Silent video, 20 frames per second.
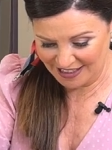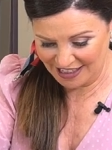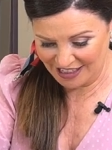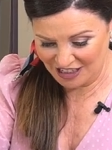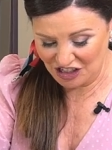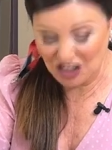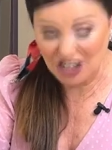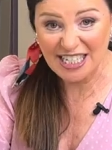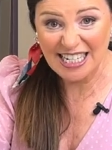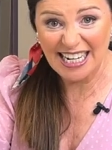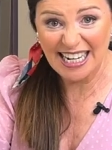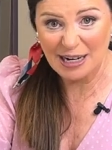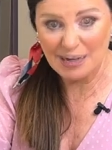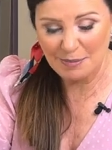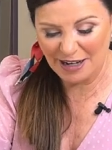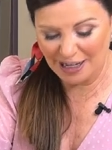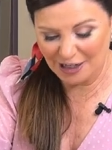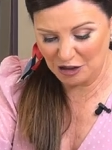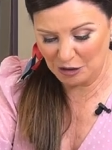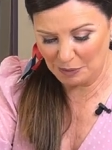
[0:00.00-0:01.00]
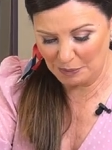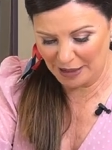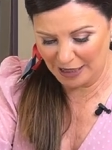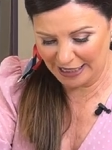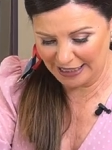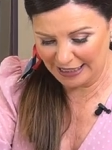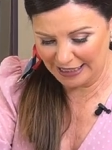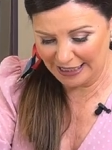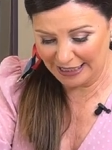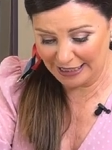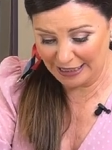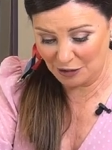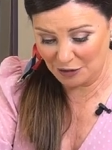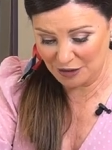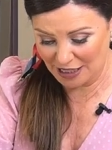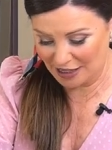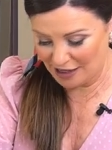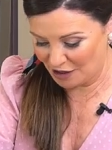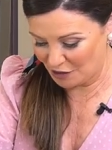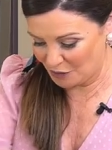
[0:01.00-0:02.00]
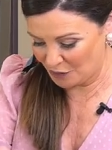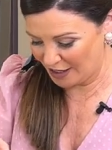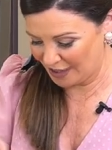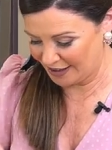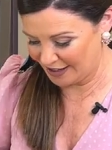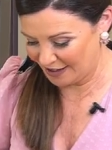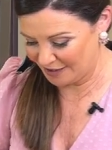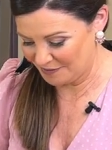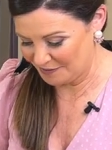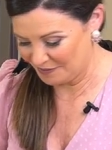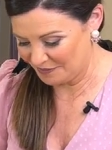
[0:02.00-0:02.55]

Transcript: Just a little bit of nutmeg. Little goes a long way there.